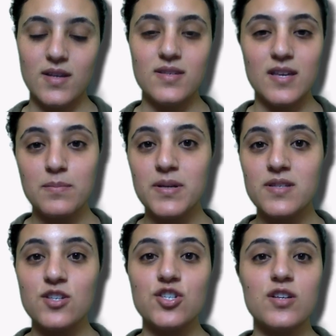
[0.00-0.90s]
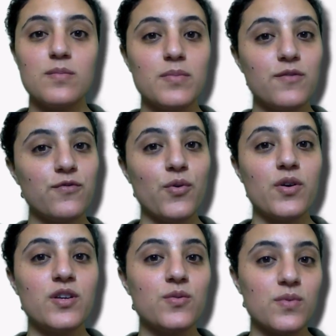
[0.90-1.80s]
is in position
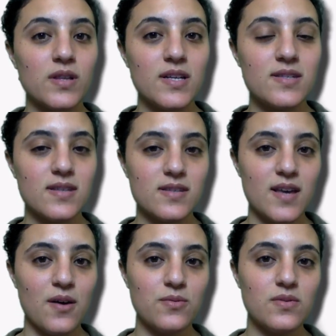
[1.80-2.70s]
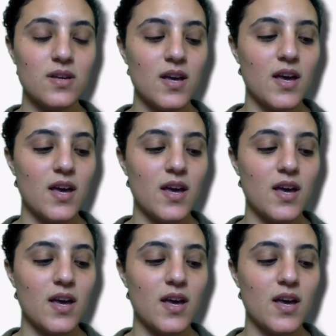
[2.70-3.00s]
before you release the sound,